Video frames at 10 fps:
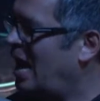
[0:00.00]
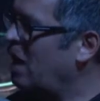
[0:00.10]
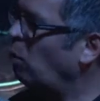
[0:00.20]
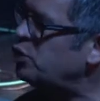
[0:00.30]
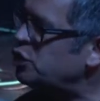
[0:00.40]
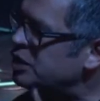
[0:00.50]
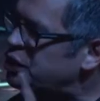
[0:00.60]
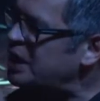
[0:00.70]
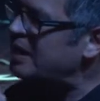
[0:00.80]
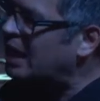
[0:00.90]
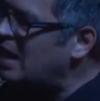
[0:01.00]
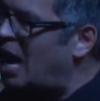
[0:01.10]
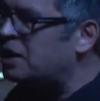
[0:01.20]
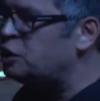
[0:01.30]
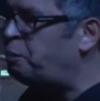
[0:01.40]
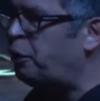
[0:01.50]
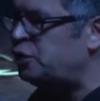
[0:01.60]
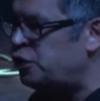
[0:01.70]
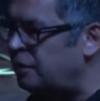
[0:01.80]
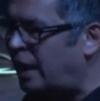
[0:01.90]
And I want you to see that God has
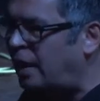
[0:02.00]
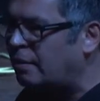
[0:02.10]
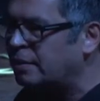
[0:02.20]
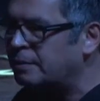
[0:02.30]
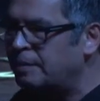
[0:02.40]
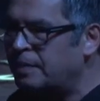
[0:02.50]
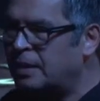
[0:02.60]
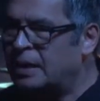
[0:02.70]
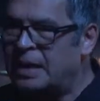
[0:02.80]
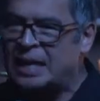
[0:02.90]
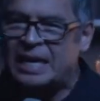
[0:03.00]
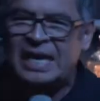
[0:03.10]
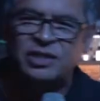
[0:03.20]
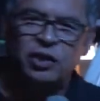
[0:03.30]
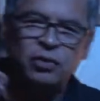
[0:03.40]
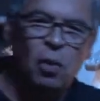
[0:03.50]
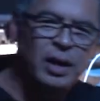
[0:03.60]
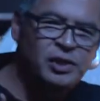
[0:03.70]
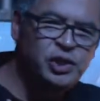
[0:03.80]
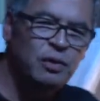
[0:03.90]
put you there. He's
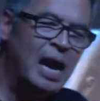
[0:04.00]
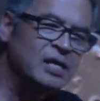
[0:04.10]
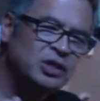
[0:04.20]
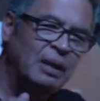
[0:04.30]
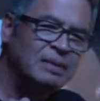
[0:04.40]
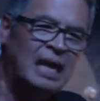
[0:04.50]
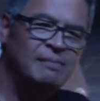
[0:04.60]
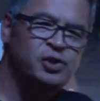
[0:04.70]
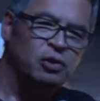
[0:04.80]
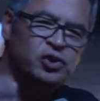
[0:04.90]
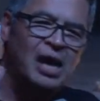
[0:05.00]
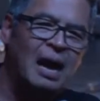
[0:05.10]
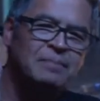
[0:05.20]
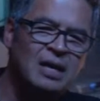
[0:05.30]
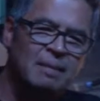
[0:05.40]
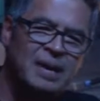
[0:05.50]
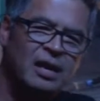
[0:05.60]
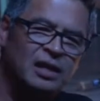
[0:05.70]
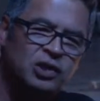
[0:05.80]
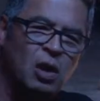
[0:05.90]
anointed you, and sometimes your job, young man,
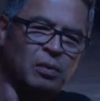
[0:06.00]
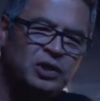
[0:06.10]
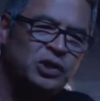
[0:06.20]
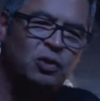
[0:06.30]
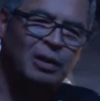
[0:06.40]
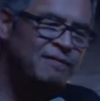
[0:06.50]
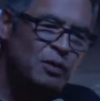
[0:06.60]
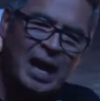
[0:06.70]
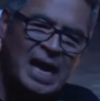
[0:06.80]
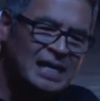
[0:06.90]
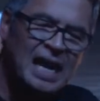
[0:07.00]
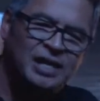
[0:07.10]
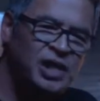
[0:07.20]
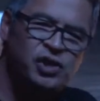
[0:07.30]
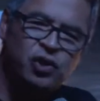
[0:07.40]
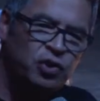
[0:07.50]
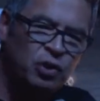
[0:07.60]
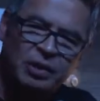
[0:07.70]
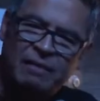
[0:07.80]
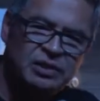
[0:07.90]
is going to school. If you hate that teacher,
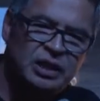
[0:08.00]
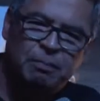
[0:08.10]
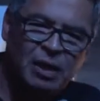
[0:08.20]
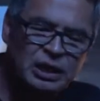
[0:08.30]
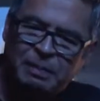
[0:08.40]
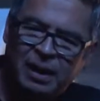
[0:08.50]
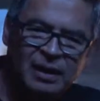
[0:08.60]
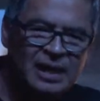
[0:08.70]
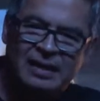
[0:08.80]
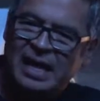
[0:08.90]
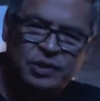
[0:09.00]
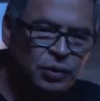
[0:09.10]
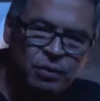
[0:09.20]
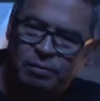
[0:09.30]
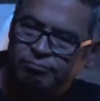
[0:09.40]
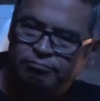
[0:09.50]
you'll never see prosperity in that school.